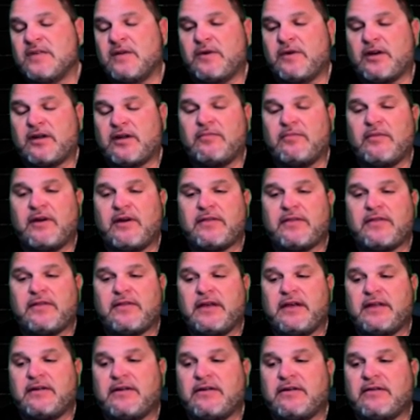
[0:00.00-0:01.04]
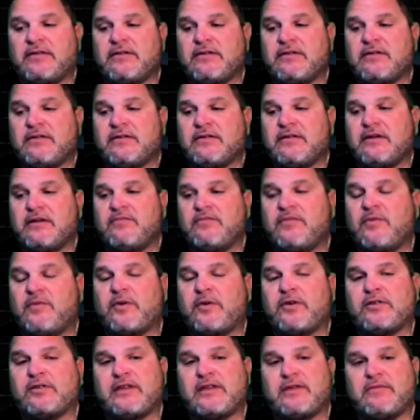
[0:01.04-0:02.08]
a month later,
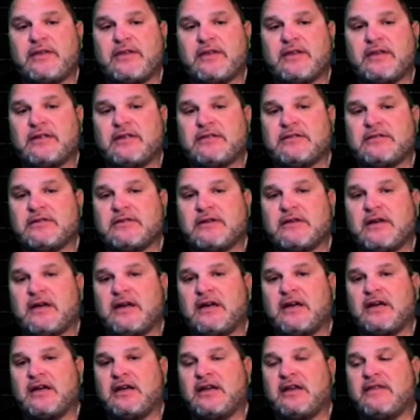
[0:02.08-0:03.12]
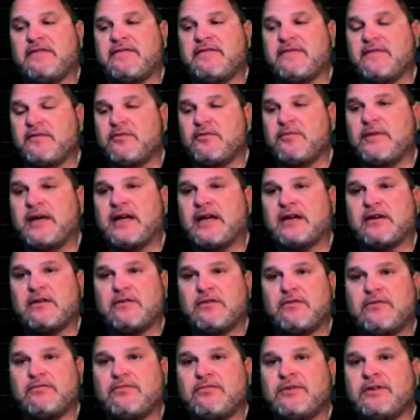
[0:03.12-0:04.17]
Memorial Day weekend, I flew back
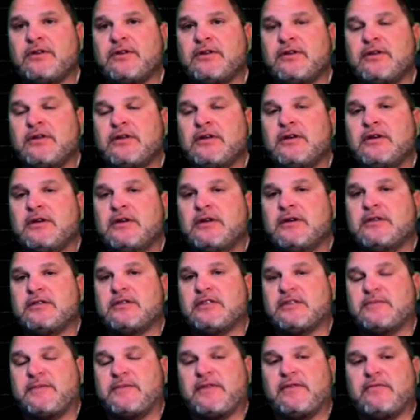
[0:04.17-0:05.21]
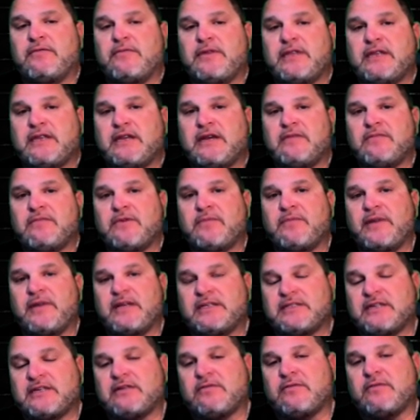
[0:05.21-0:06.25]
home to spend the weekend. But
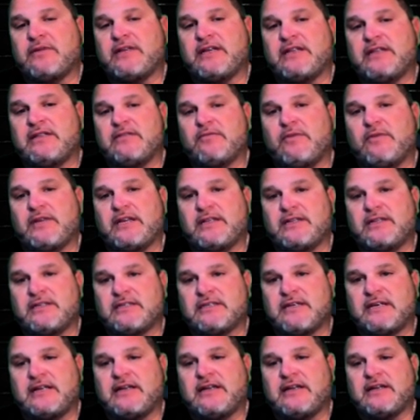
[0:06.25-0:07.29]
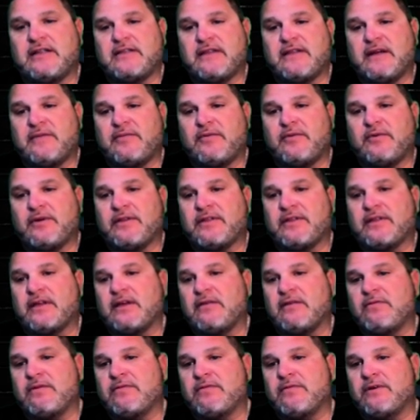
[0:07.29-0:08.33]
basically, we had decided at that point
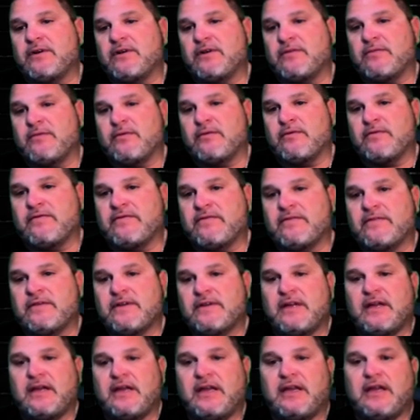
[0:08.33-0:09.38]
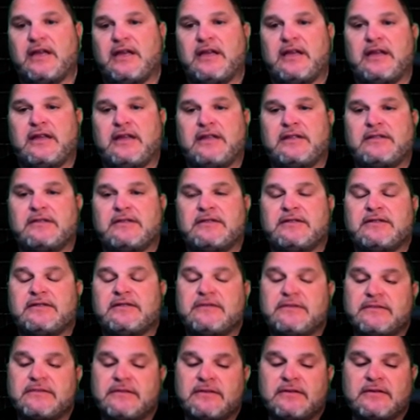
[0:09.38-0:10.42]
that we were going to move, and
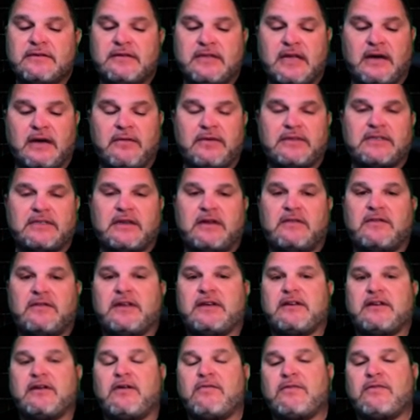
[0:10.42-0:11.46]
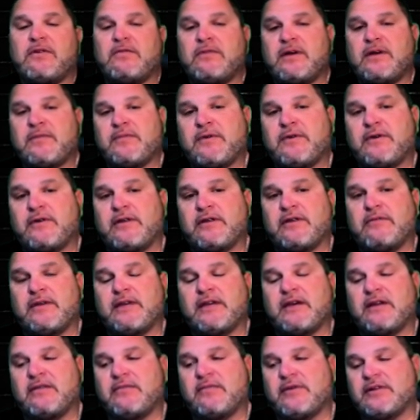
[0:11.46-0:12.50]
that was our going away party. We
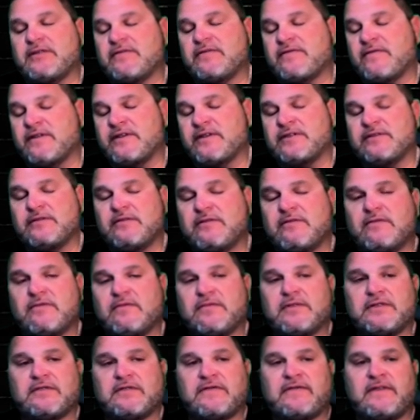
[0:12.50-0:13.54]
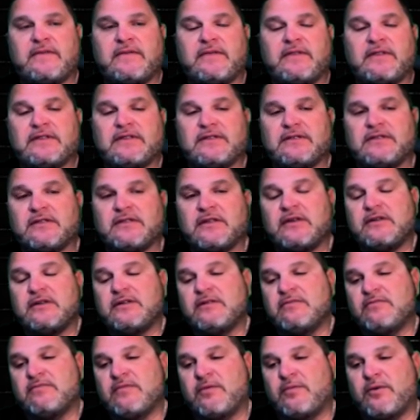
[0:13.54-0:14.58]
had a bunch of friends over, a bunch of family. This is
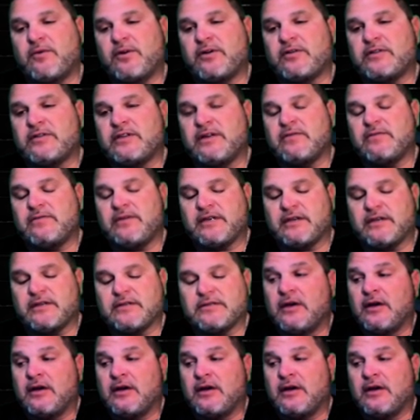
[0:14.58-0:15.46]
Memorial Day weekend.